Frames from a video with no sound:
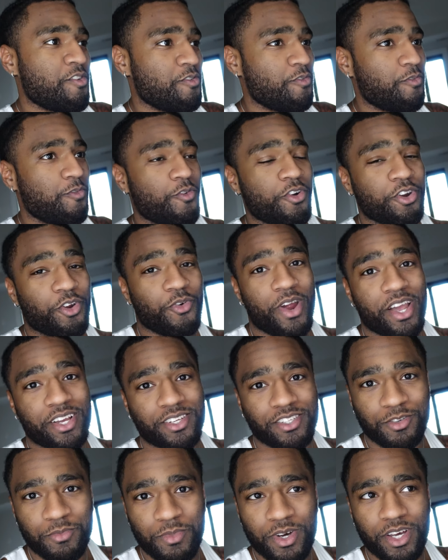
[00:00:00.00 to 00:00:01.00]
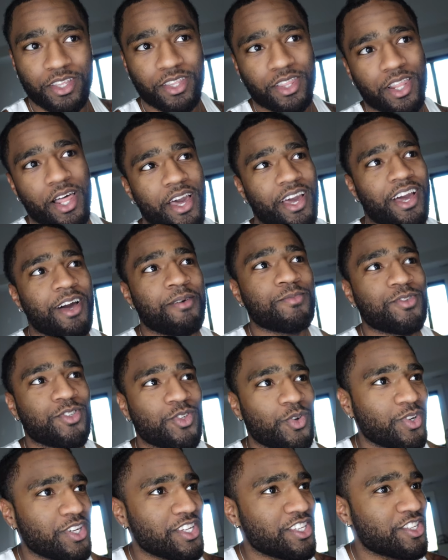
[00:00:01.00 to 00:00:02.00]
40 racks a month. Like, I'm
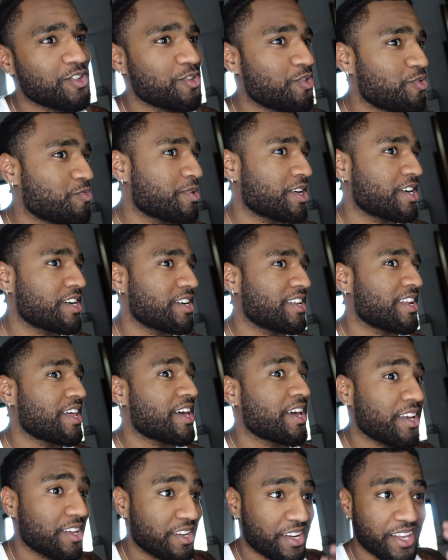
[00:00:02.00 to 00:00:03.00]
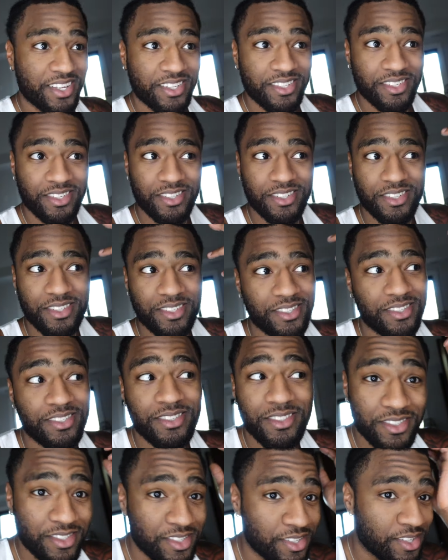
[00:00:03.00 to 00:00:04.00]
22, bro. Like, that's.
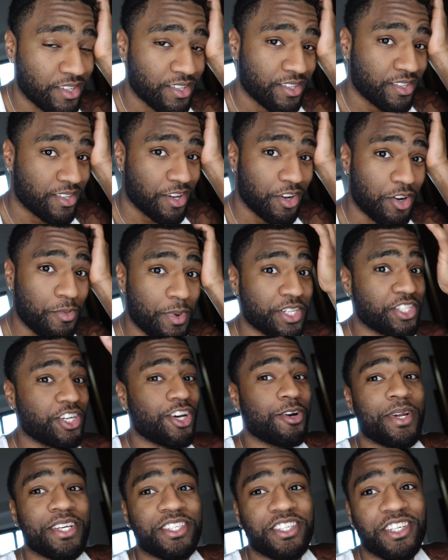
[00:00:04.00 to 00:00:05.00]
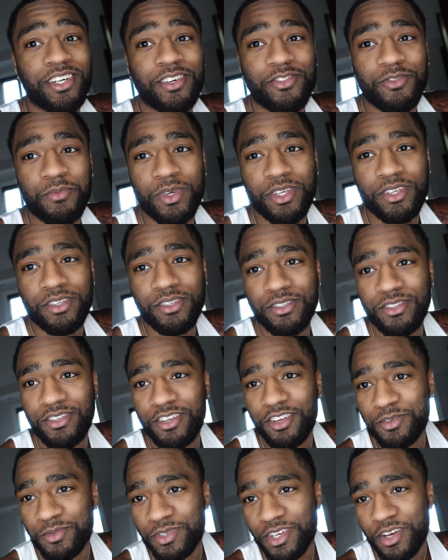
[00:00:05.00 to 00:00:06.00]
I don't know about y'all, that's good for me. You know
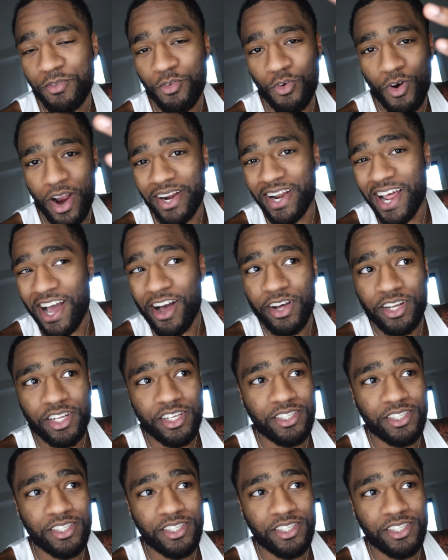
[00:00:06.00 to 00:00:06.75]
what I'm saying? For right now, at